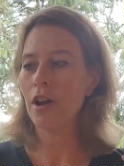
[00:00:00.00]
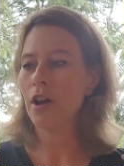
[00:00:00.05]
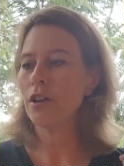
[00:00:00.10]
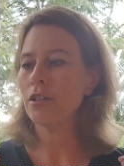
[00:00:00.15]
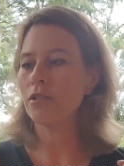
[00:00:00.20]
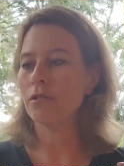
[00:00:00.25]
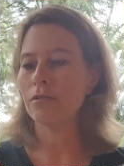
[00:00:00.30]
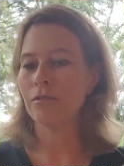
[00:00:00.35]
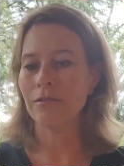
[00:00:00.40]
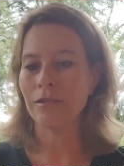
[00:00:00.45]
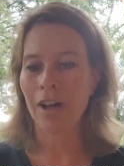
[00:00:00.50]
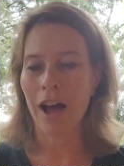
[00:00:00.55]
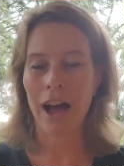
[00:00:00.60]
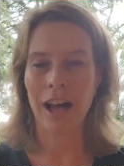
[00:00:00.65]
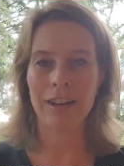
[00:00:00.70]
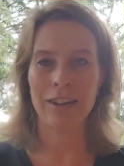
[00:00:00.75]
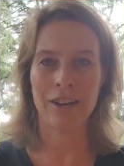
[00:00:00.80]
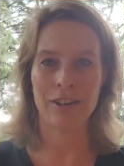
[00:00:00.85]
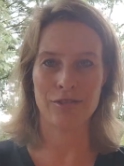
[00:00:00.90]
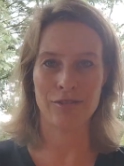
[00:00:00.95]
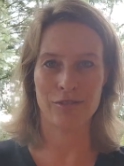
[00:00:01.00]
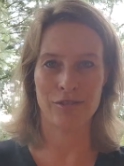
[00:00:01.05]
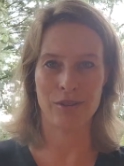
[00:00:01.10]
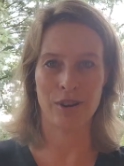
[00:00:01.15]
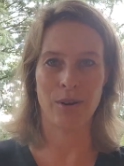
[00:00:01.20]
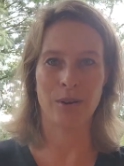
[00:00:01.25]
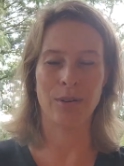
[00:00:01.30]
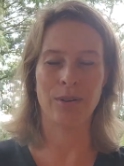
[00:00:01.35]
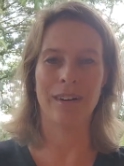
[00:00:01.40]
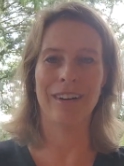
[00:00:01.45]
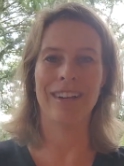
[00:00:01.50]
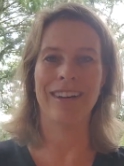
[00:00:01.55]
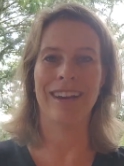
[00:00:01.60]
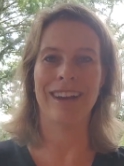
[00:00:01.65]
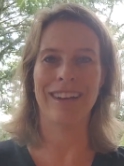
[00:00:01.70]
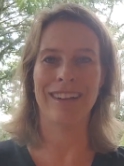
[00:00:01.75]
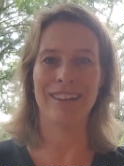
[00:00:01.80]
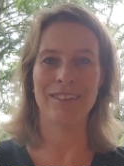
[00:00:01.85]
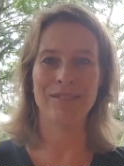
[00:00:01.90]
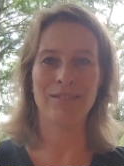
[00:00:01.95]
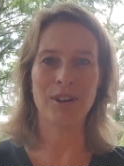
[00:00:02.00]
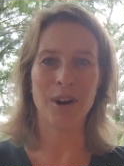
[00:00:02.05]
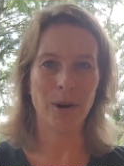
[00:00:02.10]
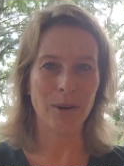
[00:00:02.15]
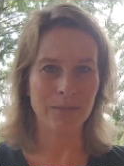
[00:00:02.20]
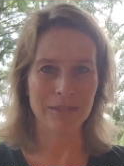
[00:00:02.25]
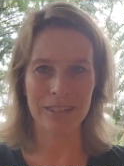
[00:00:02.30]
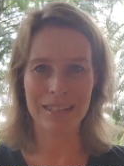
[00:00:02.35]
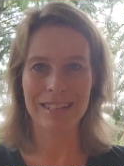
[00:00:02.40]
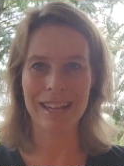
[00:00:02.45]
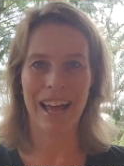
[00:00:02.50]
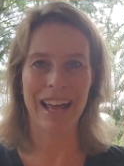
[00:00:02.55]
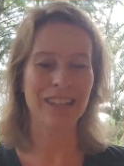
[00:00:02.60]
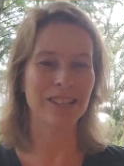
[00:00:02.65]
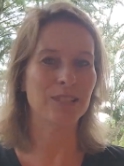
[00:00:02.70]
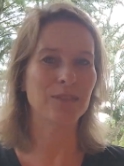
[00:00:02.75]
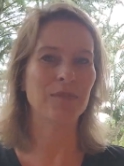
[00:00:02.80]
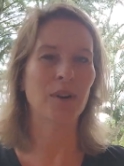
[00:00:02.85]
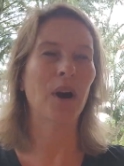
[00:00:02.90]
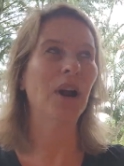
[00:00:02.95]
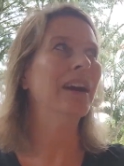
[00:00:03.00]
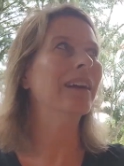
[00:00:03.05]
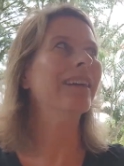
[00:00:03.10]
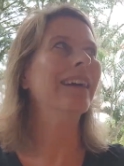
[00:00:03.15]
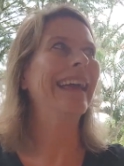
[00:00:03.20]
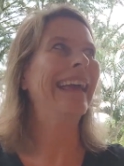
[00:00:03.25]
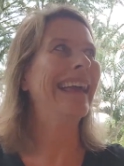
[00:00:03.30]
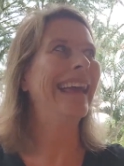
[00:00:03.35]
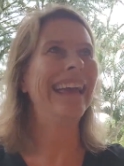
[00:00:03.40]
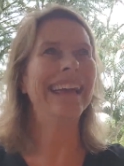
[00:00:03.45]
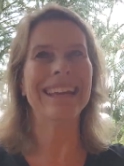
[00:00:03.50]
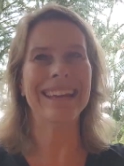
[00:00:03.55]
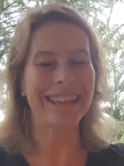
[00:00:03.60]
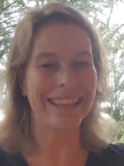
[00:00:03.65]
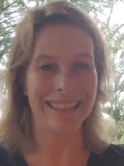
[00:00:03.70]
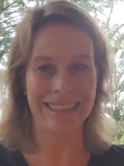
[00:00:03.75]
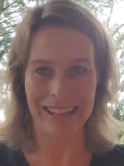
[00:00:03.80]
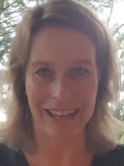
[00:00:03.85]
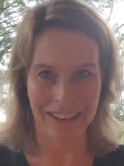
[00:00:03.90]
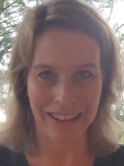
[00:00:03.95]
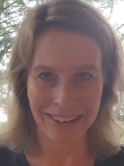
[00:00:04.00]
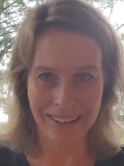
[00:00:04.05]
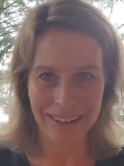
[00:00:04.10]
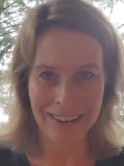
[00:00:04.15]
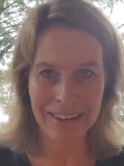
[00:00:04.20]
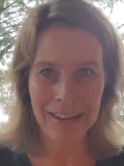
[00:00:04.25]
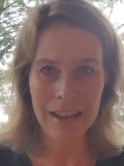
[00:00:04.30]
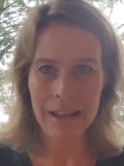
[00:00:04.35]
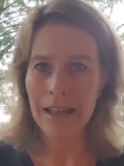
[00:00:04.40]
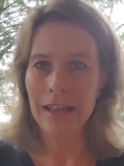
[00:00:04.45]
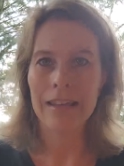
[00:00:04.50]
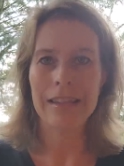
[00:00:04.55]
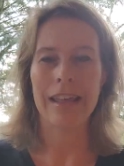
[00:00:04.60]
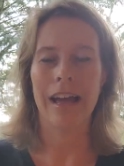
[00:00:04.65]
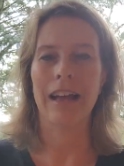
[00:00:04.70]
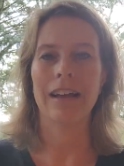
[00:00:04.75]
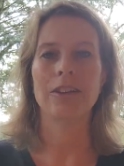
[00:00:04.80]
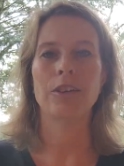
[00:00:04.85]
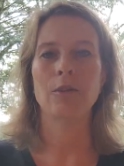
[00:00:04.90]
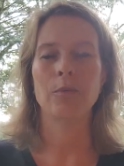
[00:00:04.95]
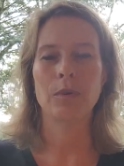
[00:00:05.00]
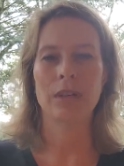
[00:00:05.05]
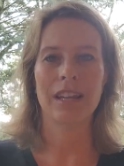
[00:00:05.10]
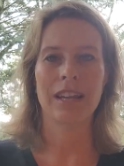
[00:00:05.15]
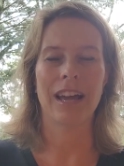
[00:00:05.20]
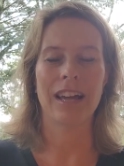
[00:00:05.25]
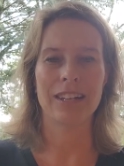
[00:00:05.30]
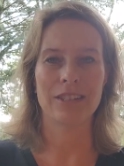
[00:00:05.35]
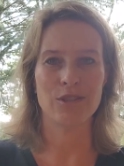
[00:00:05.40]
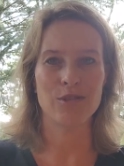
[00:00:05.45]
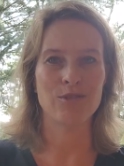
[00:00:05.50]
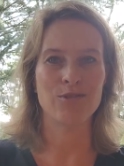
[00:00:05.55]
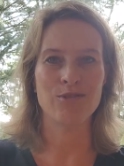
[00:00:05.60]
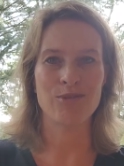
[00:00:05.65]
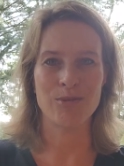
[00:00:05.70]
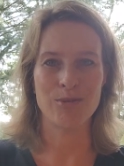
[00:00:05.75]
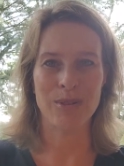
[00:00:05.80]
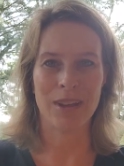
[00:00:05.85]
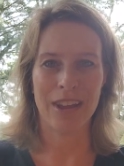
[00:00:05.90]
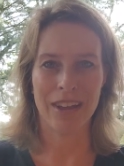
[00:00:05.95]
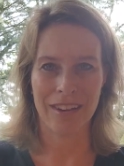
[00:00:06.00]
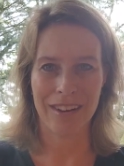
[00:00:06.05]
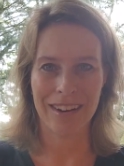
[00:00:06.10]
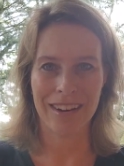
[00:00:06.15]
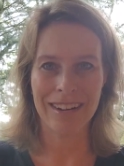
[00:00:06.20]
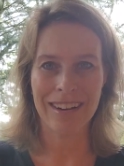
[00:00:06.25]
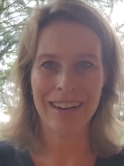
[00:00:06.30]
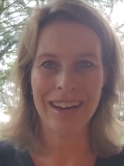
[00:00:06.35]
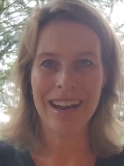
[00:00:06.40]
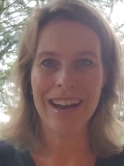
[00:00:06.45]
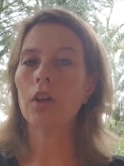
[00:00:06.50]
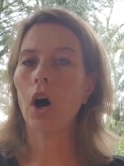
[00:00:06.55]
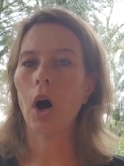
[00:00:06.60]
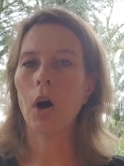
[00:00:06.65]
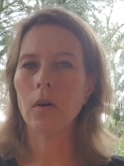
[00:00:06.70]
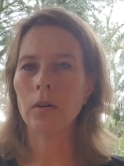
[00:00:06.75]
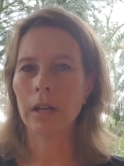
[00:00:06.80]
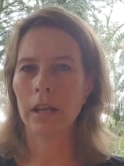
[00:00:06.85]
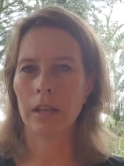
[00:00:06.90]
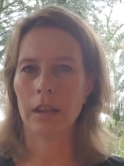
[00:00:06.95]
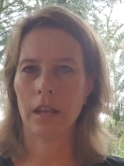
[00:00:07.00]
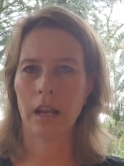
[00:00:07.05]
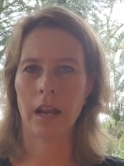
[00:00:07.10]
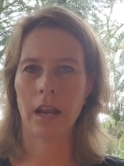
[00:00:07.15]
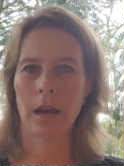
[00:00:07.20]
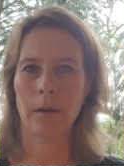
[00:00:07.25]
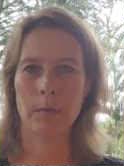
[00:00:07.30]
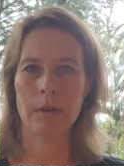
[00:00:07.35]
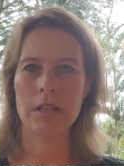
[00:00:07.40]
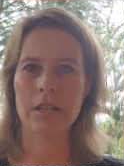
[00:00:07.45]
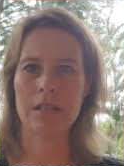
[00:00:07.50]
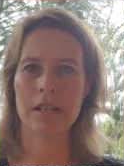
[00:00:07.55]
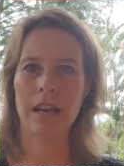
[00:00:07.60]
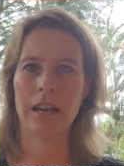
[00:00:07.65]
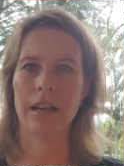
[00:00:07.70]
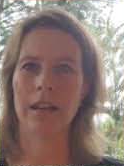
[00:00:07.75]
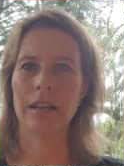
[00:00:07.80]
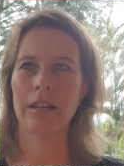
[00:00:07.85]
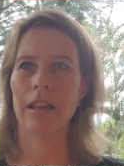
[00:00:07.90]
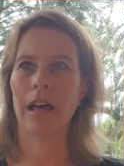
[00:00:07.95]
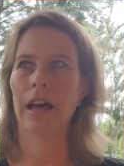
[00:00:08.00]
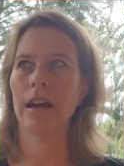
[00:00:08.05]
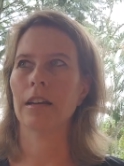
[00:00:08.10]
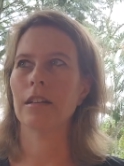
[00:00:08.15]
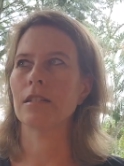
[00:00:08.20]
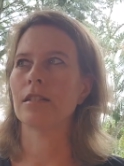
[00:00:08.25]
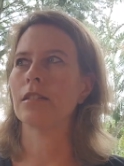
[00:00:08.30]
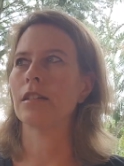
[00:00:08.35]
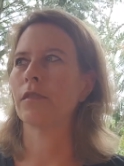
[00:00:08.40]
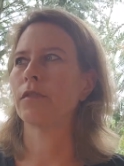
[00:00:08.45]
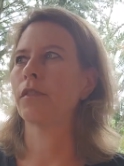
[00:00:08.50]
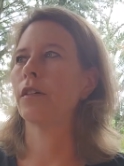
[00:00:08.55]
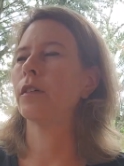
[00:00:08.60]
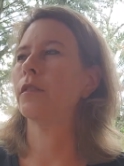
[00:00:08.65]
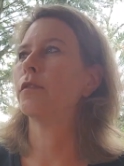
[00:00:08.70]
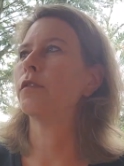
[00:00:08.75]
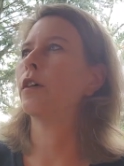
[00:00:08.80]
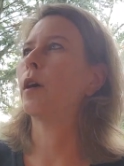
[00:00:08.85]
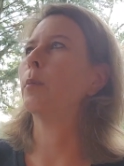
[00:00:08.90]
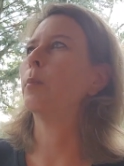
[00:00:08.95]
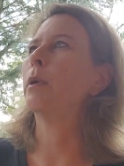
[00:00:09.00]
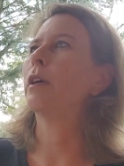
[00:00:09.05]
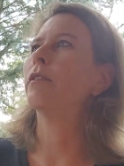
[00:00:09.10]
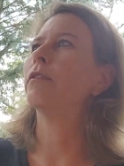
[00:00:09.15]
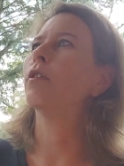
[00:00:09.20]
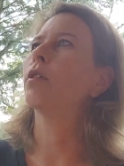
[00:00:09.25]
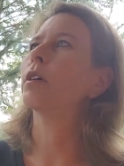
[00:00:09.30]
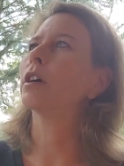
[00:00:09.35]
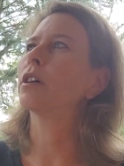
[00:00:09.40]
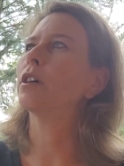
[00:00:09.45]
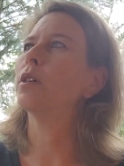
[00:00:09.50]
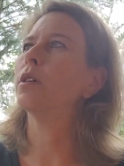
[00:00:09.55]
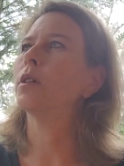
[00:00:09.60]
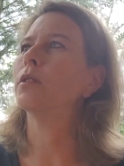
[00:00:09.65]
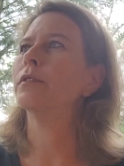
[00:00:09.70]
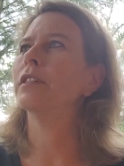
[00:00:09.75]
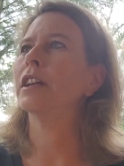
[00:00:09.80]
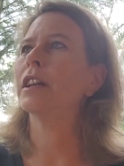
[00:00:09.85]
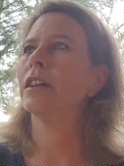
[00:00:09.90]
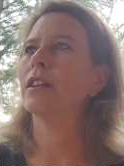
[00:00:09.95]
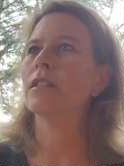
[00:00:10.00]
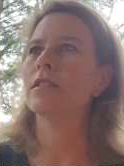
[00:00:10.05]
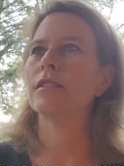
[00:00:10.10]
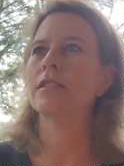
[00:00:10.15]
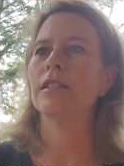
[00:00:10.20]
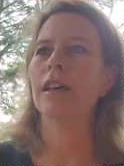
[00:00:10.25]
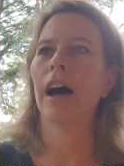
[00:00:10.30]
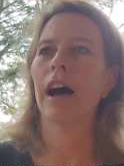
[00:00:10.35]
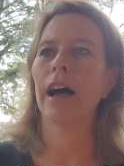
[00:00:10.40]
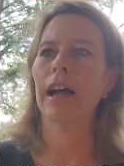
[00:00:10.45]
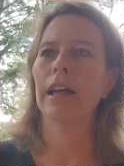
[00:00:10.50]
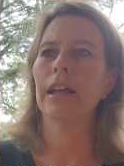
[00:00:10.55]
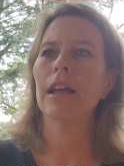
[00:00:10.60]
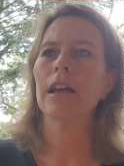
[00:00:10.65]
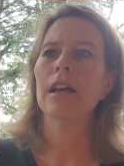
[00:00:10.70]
You do not need to show a negative COVID test for anything that you would like to do here. The only thing I would say that is different from before COVID is that